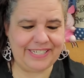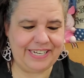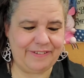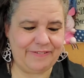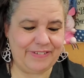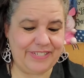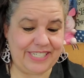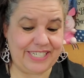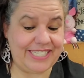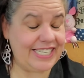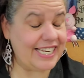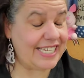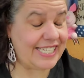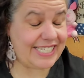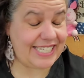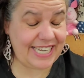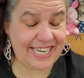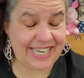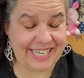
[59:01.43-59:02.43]
It was the
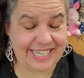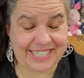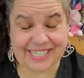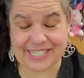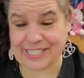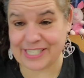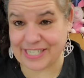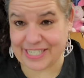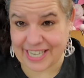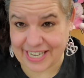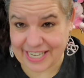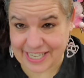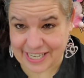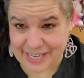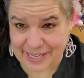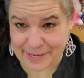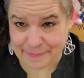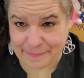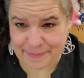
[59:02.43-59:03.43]
16th. It's a date
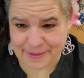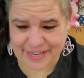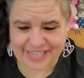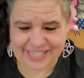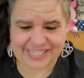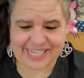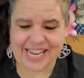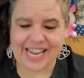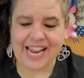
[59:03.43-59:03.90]
that he picked,